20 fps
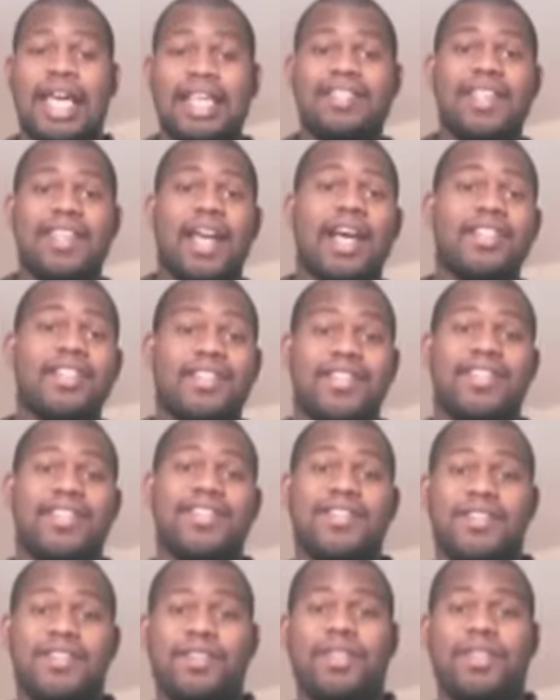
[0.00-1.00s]
Casey
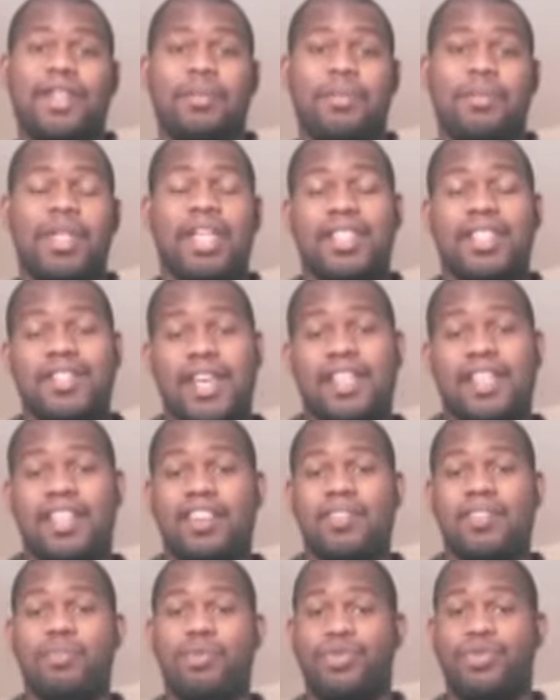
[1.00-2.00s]
Hudson is still going to be an
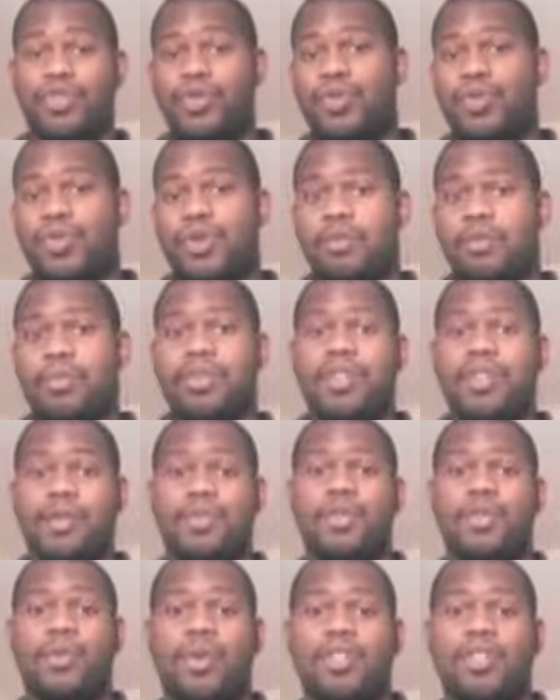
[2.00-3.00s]
executive producer, but
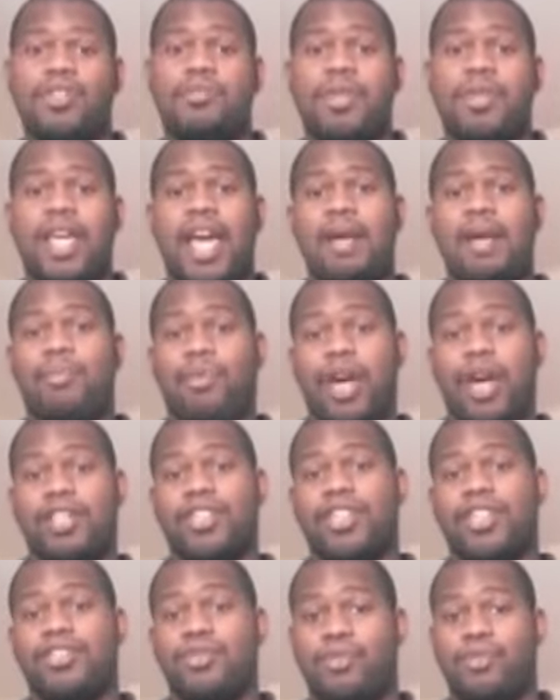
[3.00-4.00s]
there's going to be a
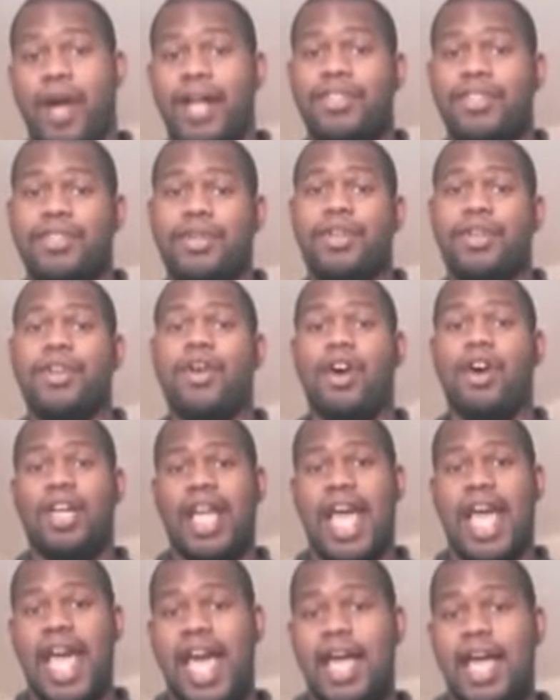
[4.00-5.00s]
project director
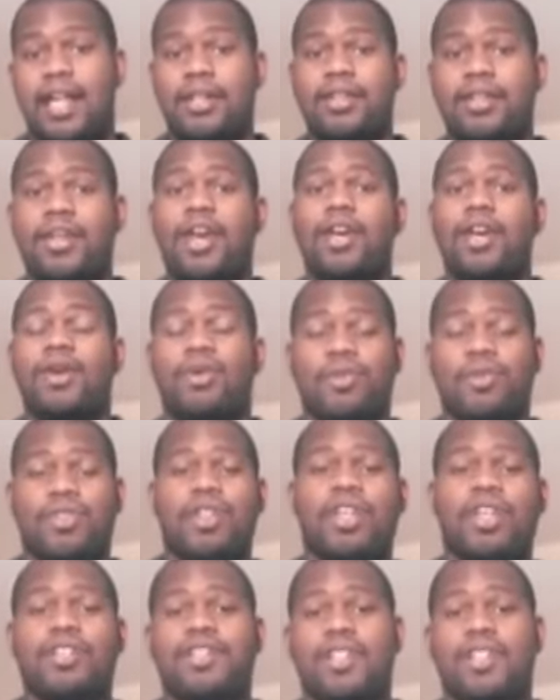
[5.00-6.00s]
on hand who's
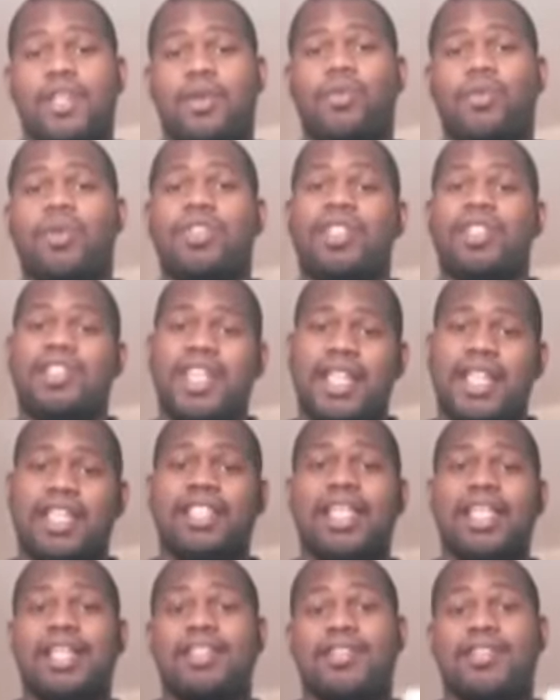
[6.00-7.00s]
going to deal with the
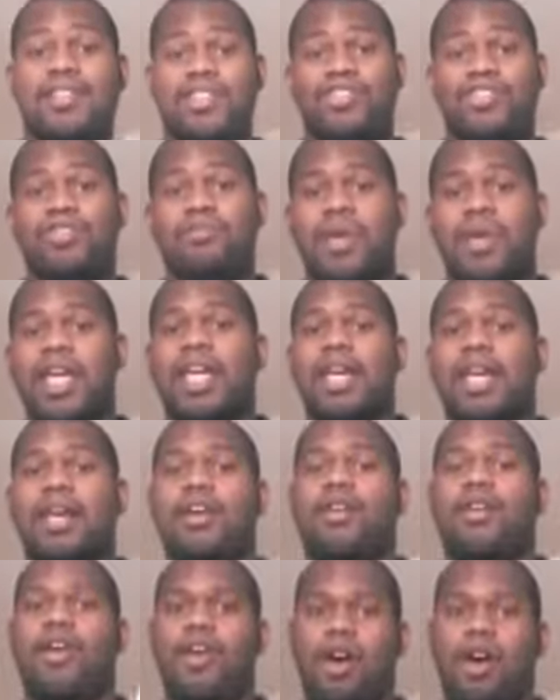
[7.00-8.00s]
day-to-day
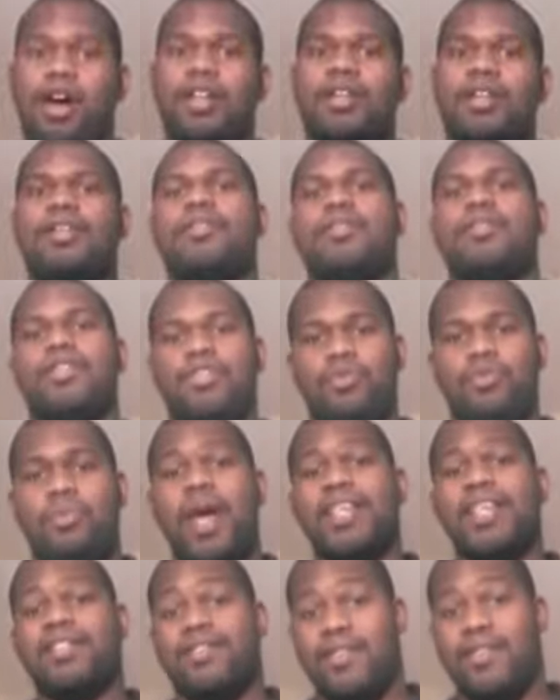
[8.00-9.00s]
decision-making on the new
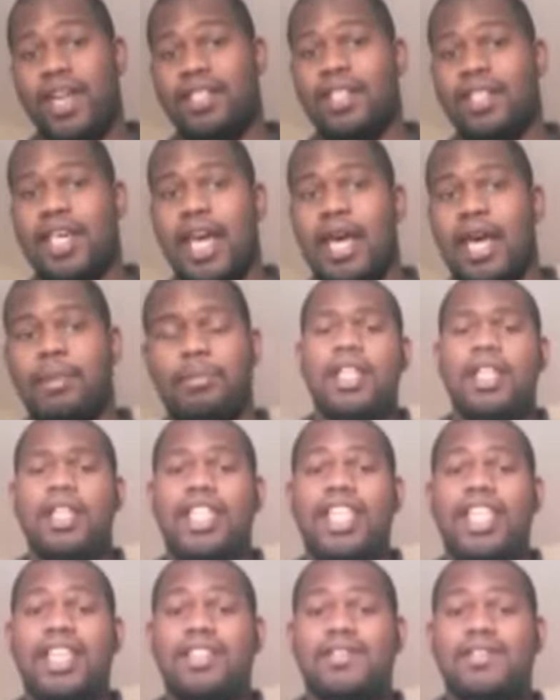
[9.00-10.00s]
Mass Effect game.
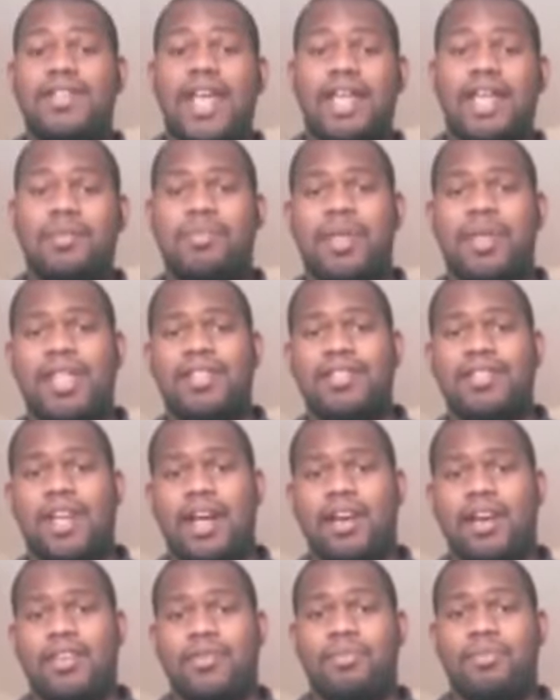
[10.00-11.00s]
The second piece
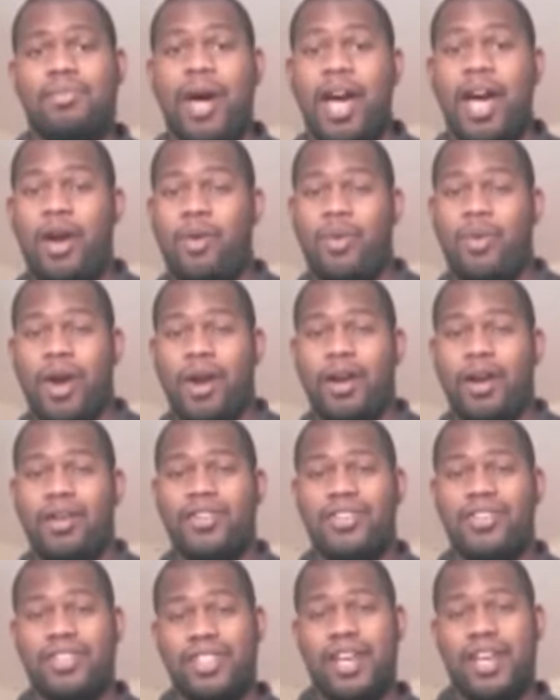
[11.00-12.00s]
of
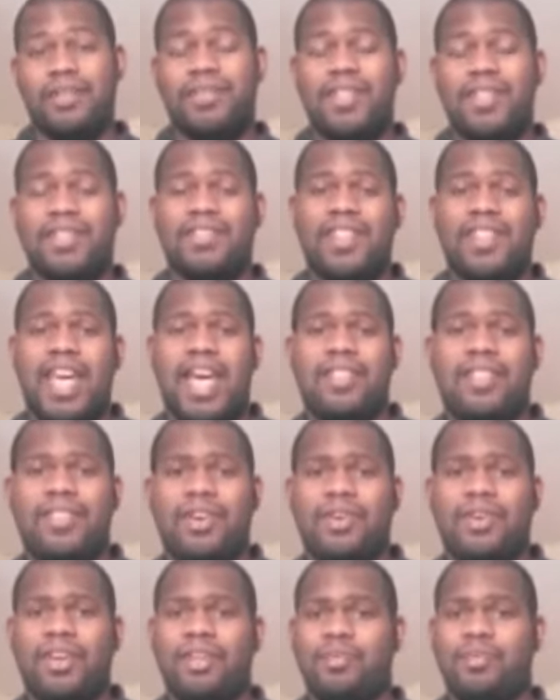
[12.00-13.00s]
BioWare stuff is that
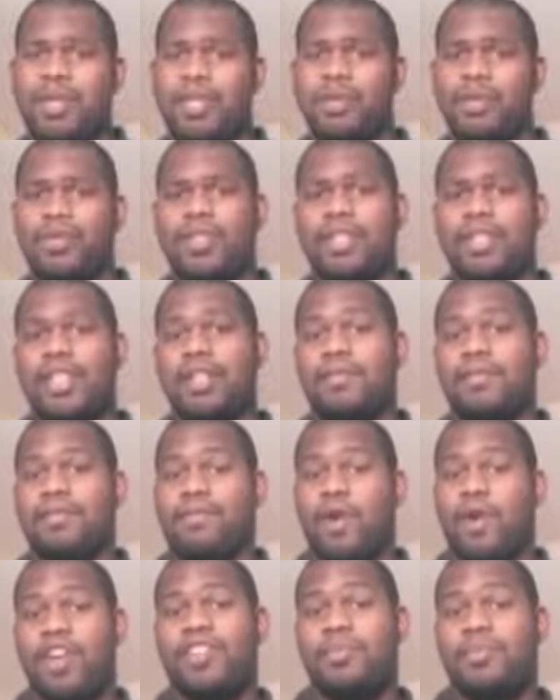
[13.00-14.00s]
they're going to be using the
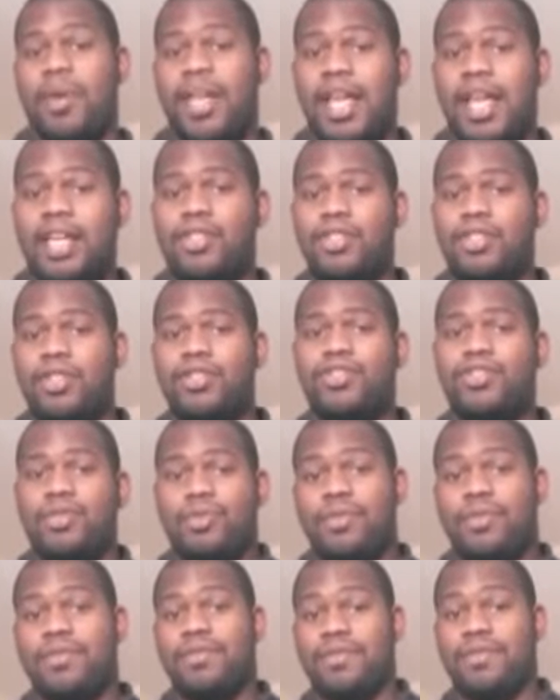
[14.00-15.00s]
Frostbite engine
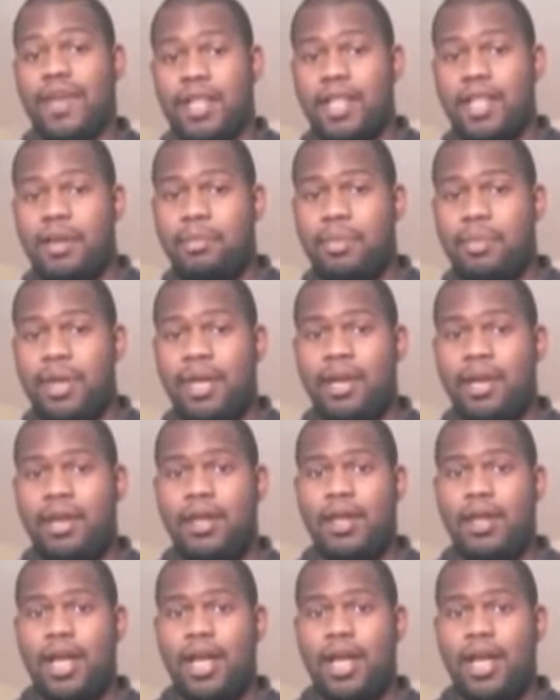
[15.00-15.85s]
to develop